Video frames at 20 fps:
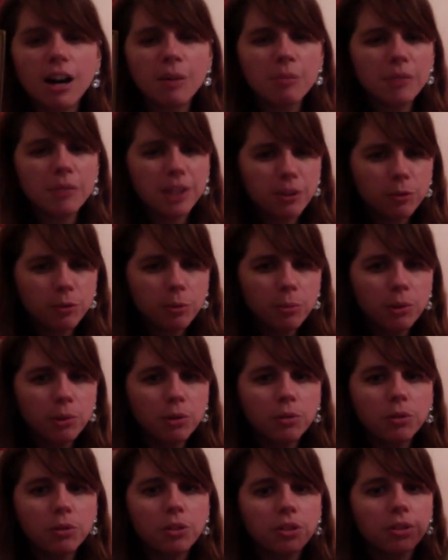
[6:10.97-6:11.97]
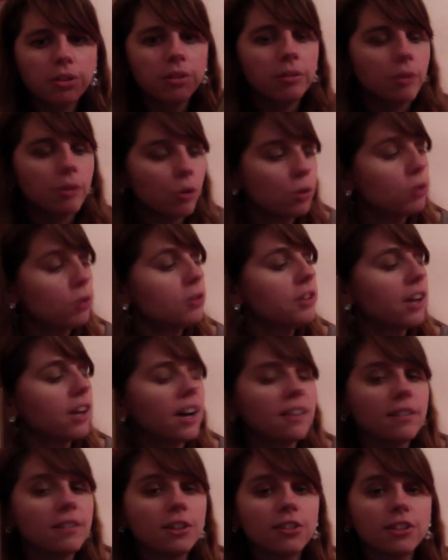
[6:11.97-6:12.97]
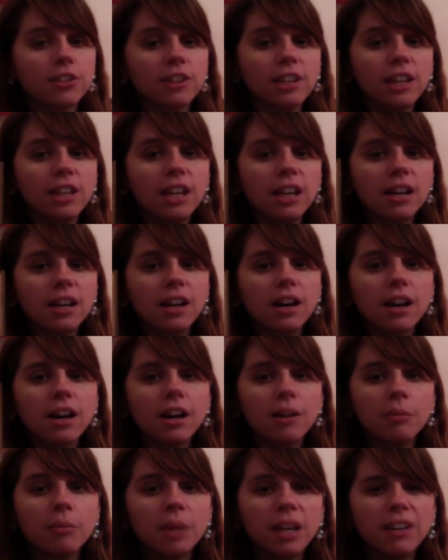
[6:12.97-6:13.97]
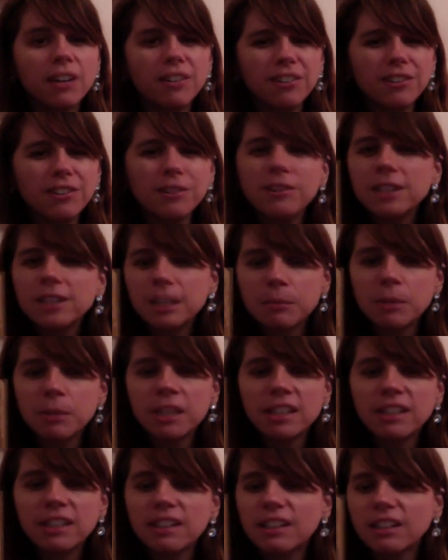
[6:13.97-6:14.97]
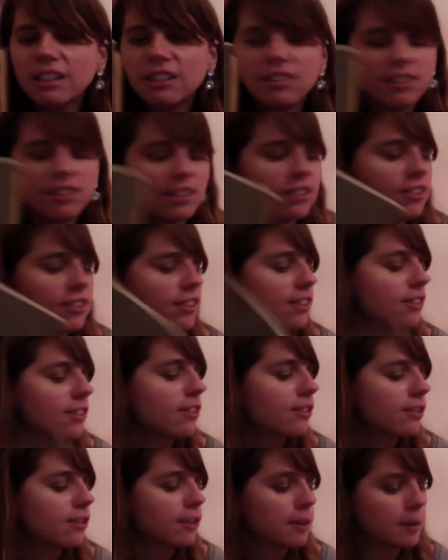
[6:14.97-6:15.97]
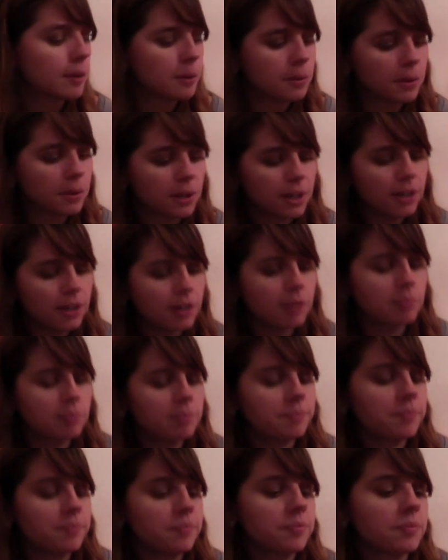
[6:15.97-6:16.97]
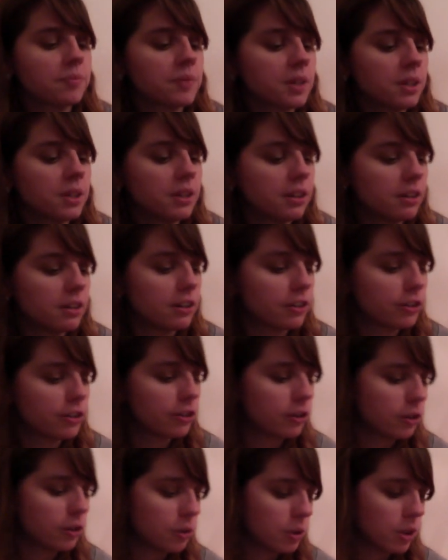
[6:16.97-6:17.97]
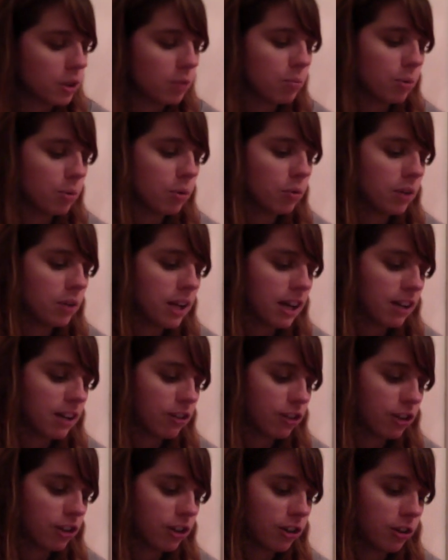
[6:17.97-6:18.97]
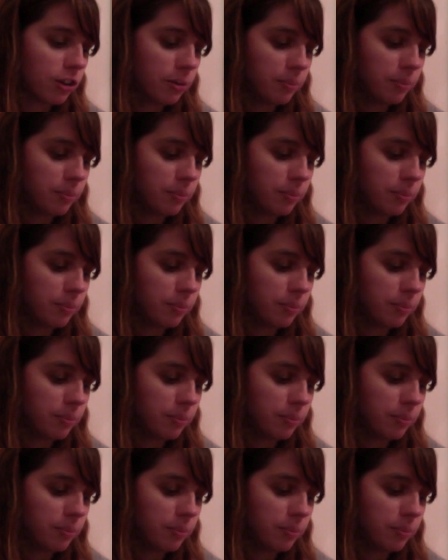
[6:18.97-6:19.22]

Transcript: These were both old, obviously, and also limited editions. So here, I'll show you in Bo Nash here.